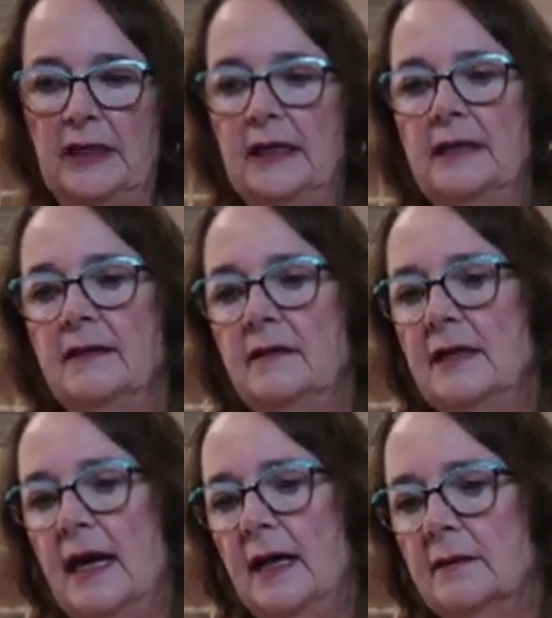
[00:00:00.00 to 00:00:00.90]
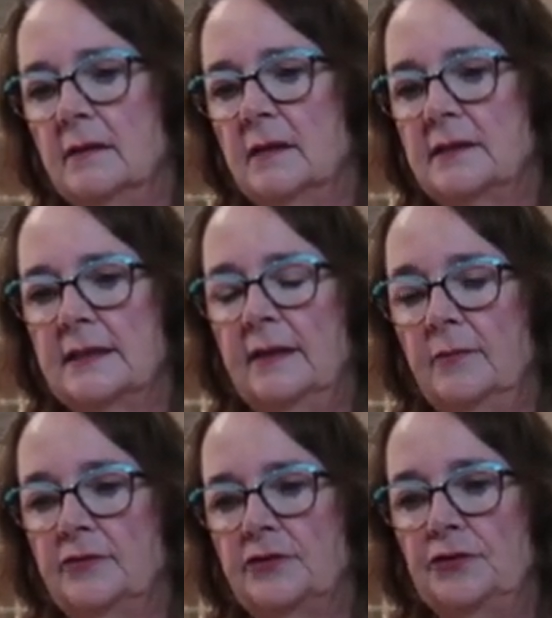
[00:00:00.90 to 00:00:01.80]
They did not
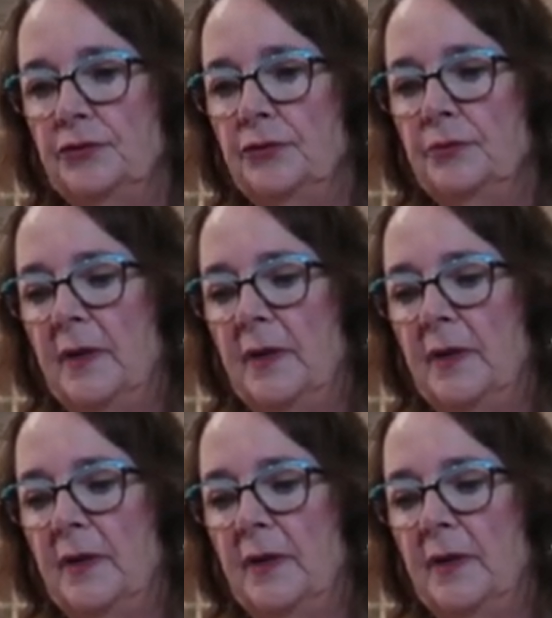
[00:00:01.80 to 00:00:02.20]
attempt to